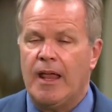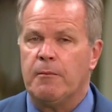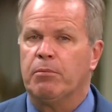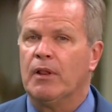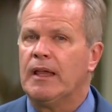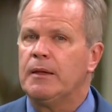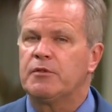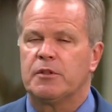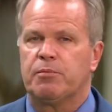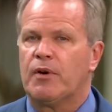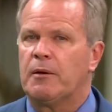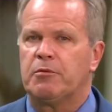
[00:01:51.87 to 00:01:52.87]
and blames
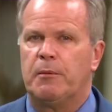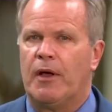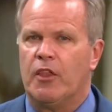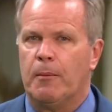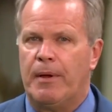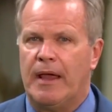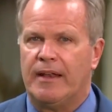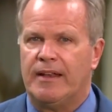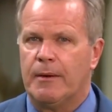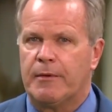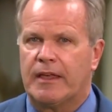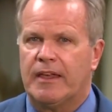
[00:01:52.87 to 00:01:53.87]
the problem on the
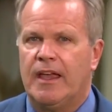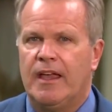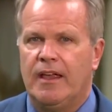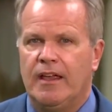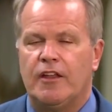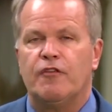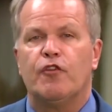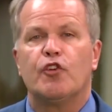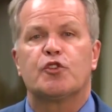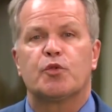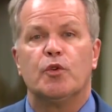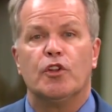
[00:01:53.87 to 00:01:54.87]
pandemic and
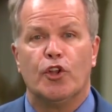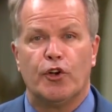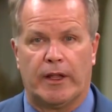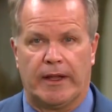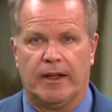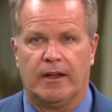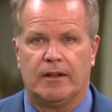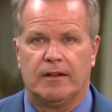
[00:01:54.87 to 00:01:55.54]
virtual learning.